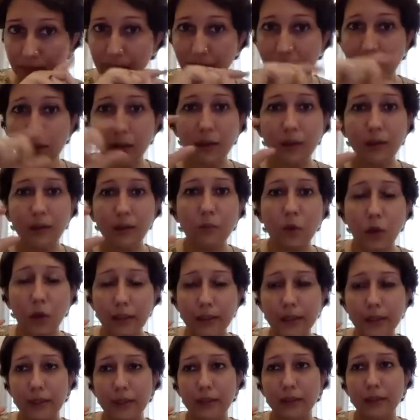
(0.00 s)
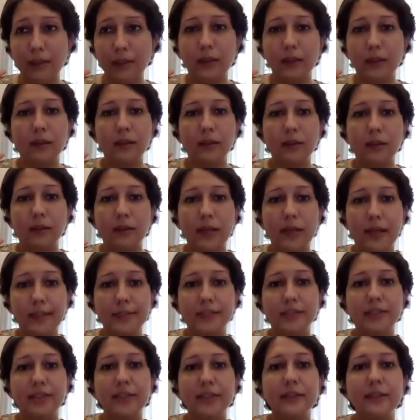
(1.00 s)
model,
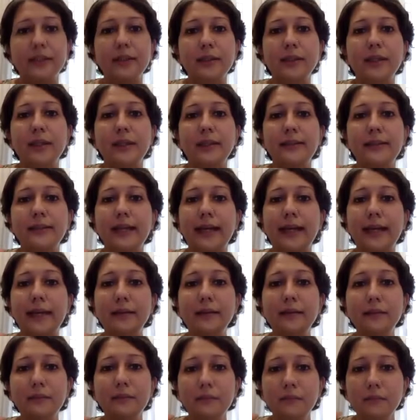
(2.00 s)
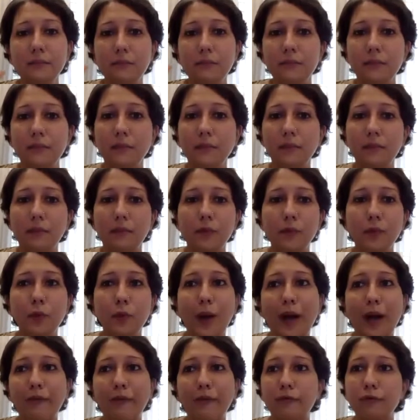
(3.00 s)
Archit, then you
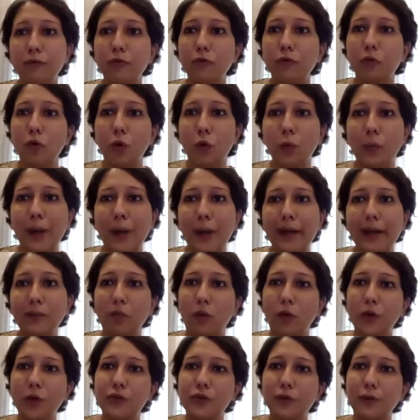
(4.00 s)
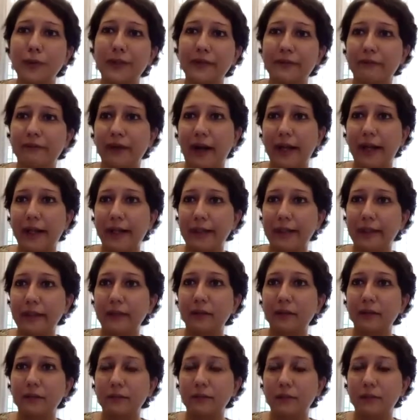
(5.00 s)
have to go by what you defined
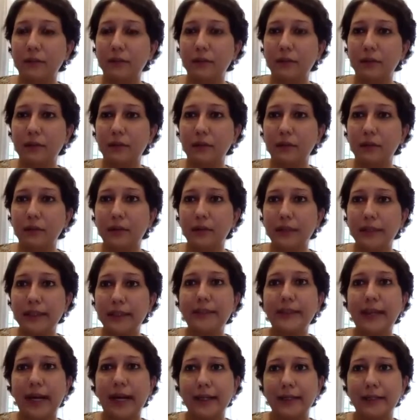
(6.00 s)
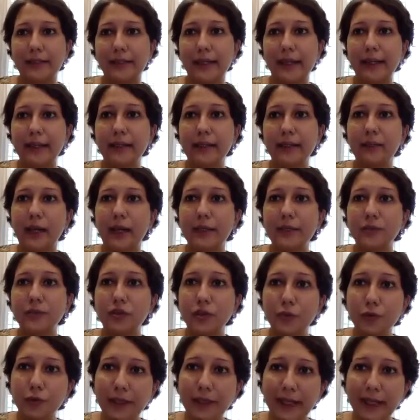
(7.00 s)
in that, right? And so
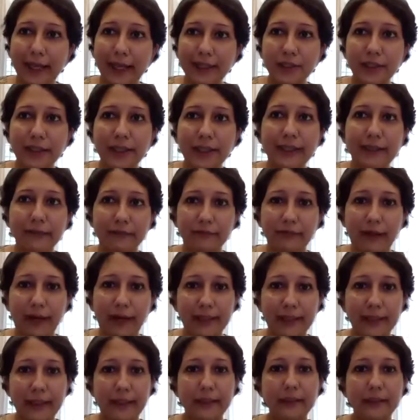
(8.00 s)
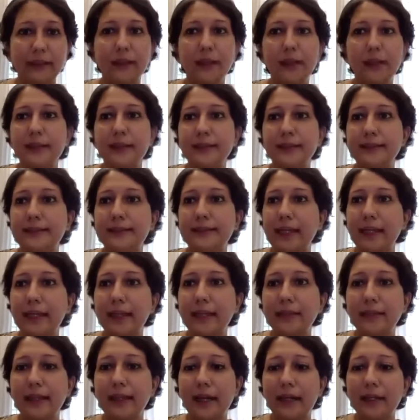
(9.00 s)
you can actually define it
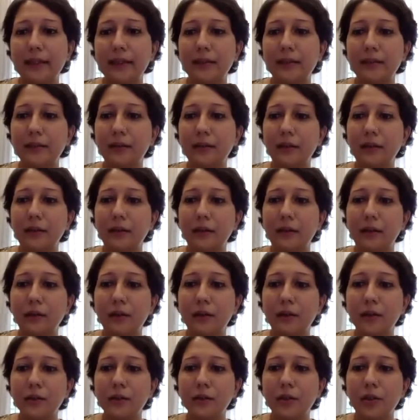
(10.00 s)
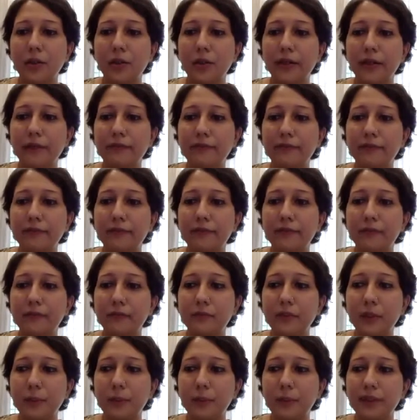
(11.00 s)
saying that, if
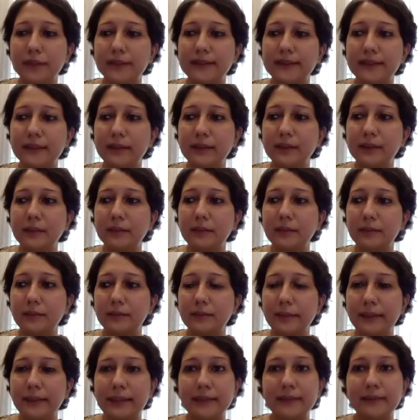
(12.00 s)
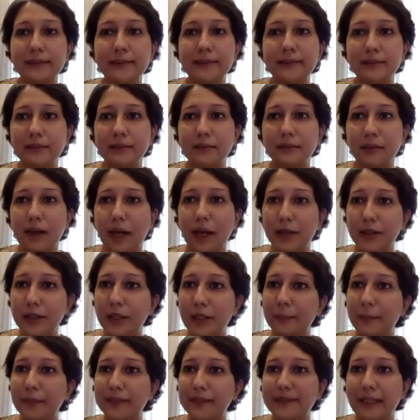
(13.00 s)
the person meets
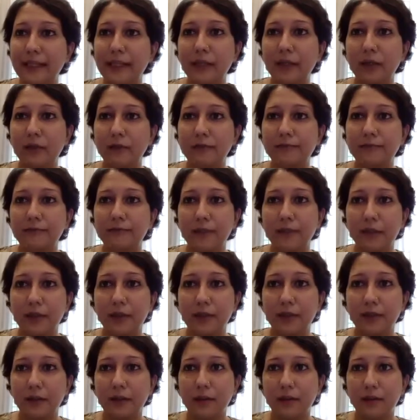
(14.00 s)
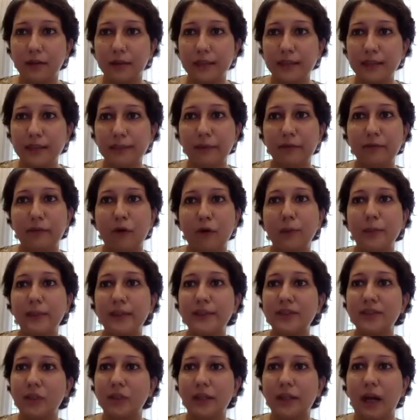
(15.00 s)
100% of his
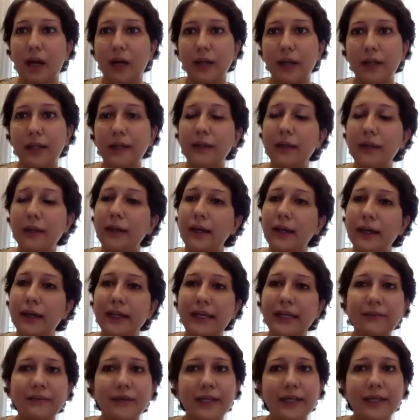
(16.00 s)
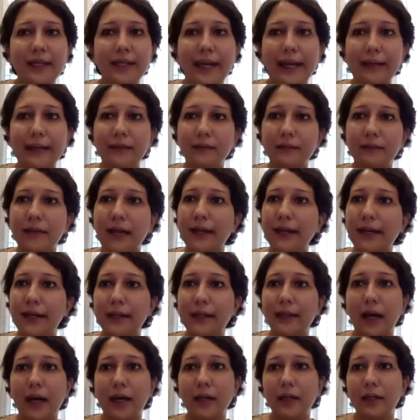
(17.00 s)
performance or target, he will get that
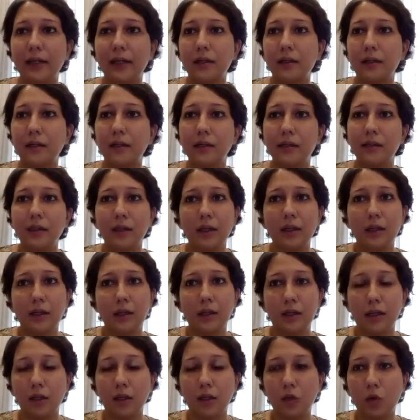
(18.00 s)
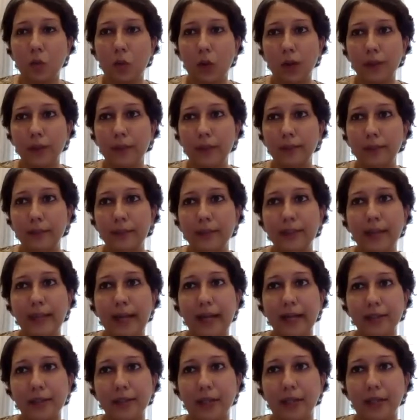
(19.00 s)
entire quantum in
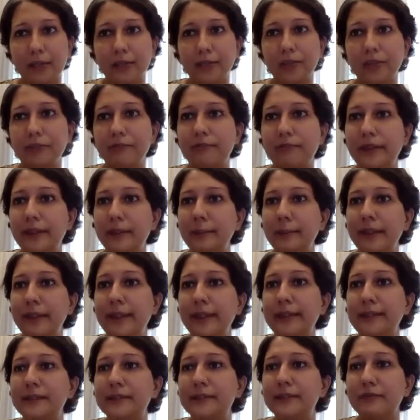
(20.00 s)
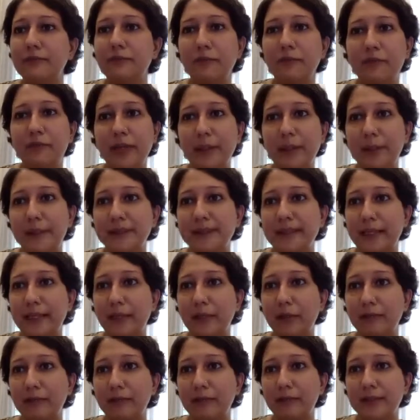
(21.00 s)
that tranche. If he meets 50%
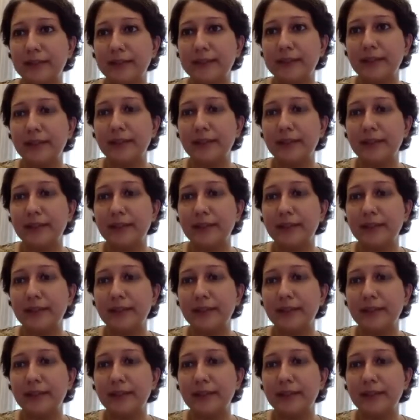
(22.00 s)
of his